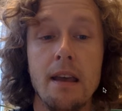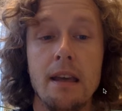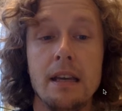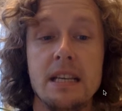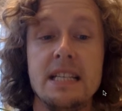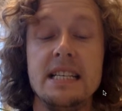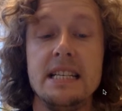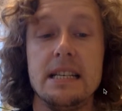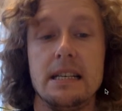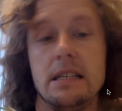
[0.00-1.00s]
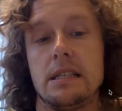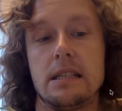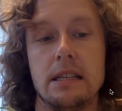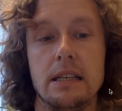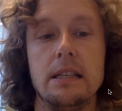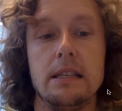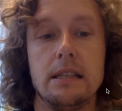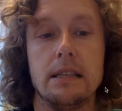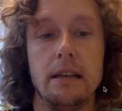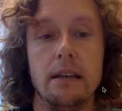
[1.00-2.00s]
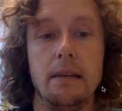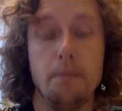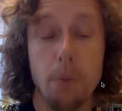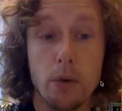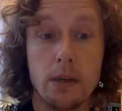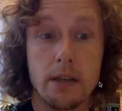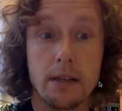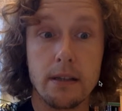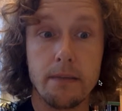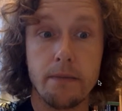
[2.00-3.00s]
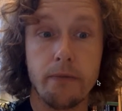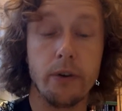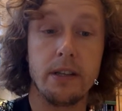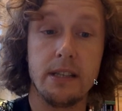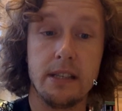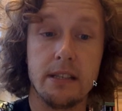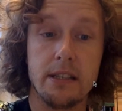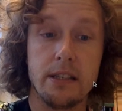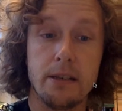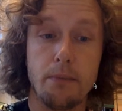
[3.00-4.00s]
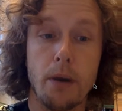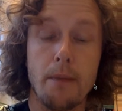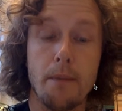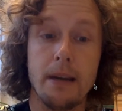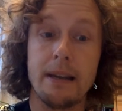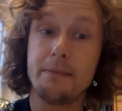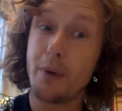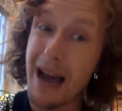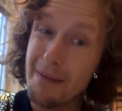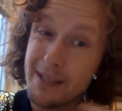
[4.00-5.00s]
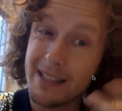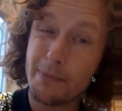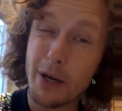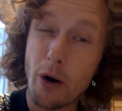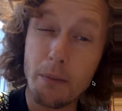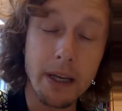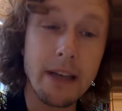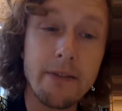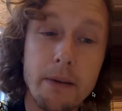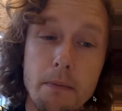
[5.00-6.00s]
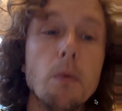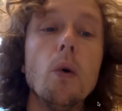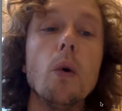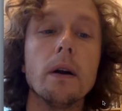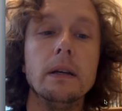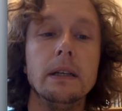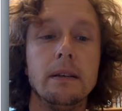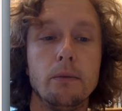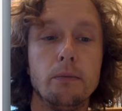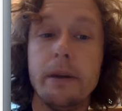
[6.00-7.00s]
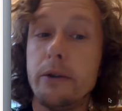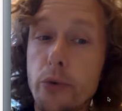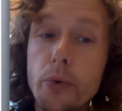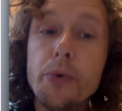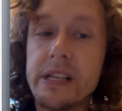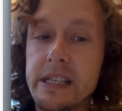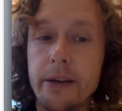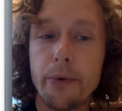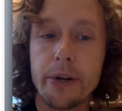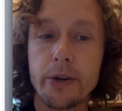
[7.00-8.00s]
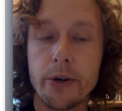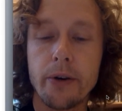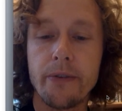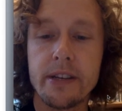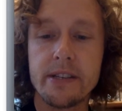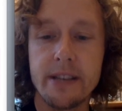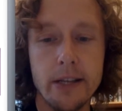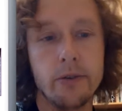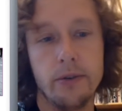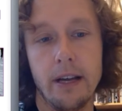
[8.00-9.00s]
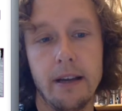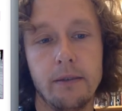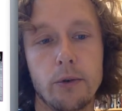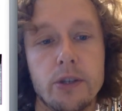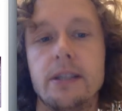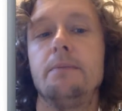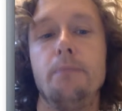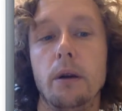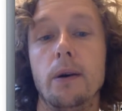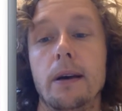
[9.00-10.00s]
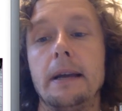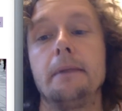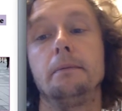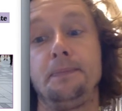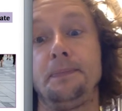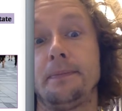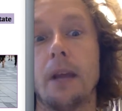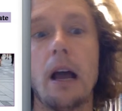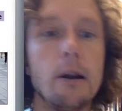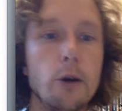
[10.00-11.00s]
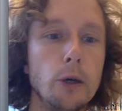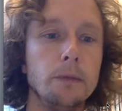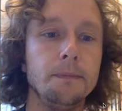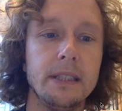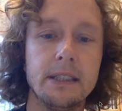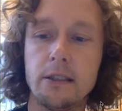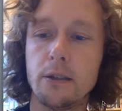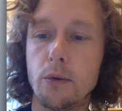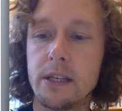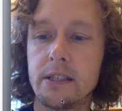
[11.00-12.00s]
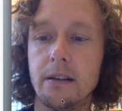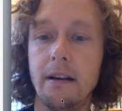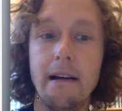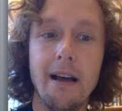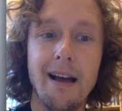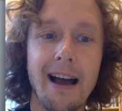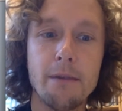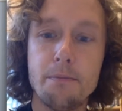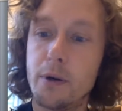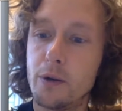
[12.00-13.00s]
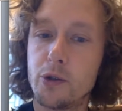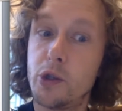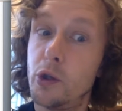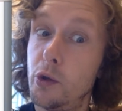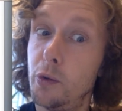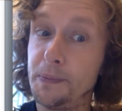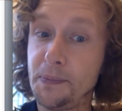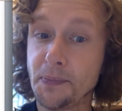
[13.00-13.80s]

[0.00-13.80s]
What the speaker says: indeed is important for the citizenship right, and it perhaps is becoming even more. Do we see a return of the state today, or state belonging? I don't know. This is a question I pose to you.